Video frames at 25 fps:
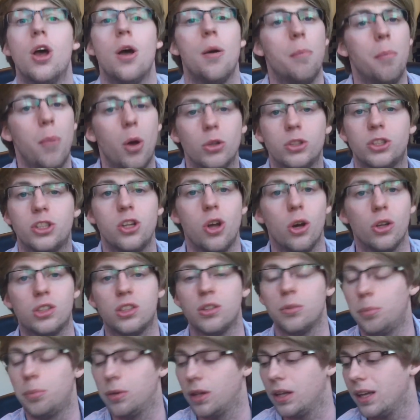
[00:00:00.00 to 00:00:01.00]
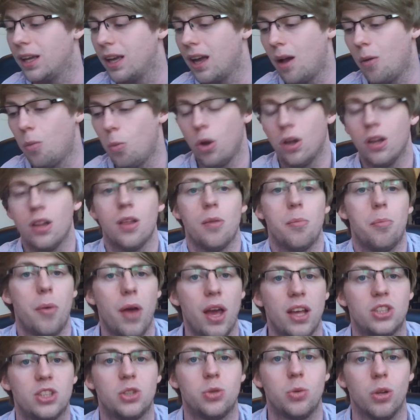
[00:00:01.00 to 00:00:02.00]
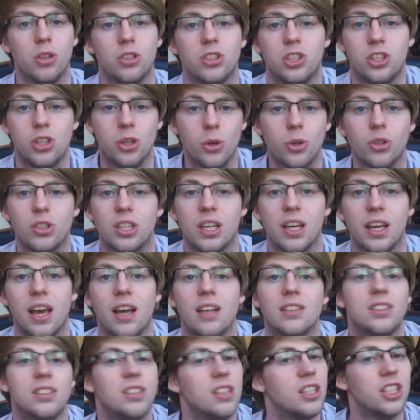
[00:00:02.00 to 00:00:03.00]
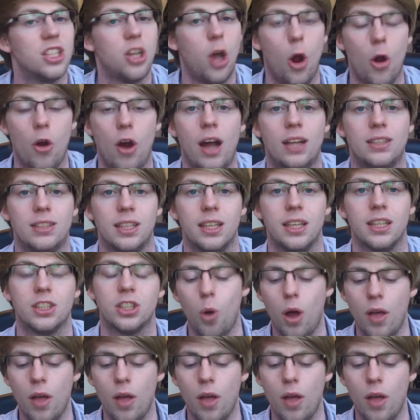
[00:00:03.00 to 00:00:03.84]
Most notably, and one of the best ones to use it against, is Heretics.